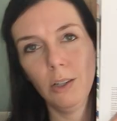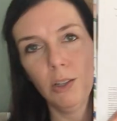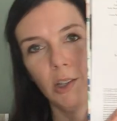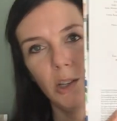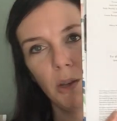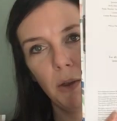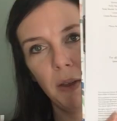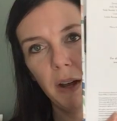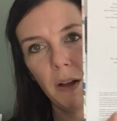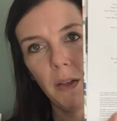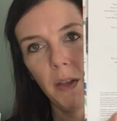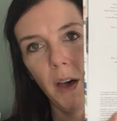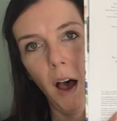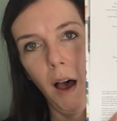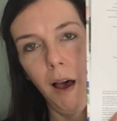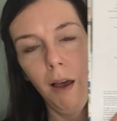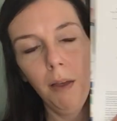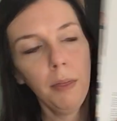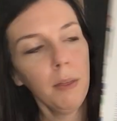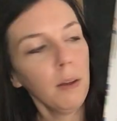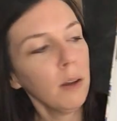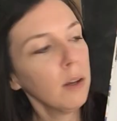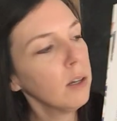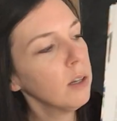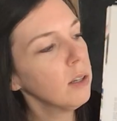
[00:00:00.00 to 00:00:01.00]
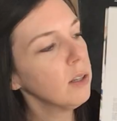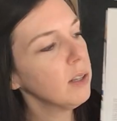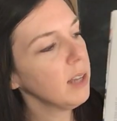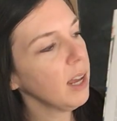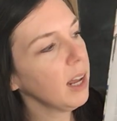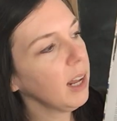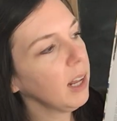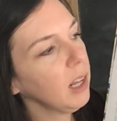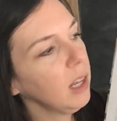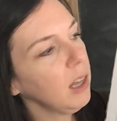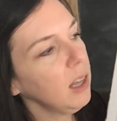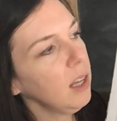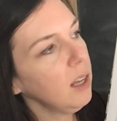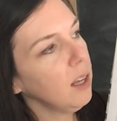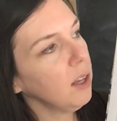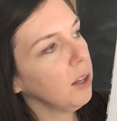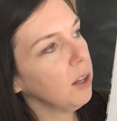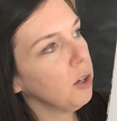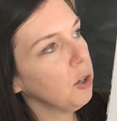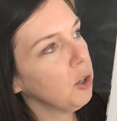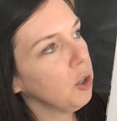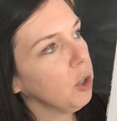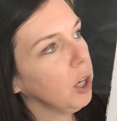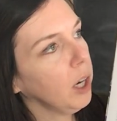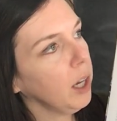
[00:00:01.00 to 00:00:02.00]
So they're the authors and the
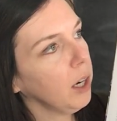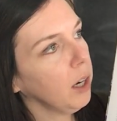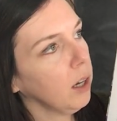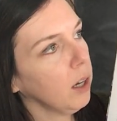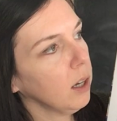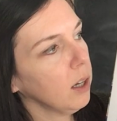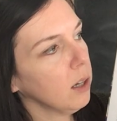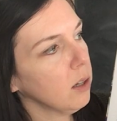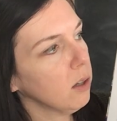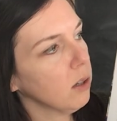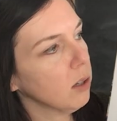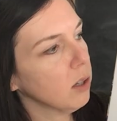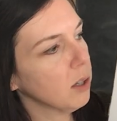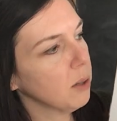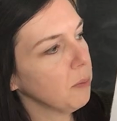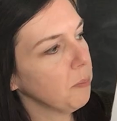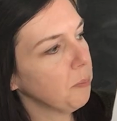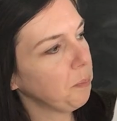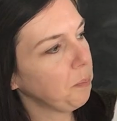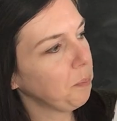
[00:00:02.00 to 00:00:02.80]
illustrators.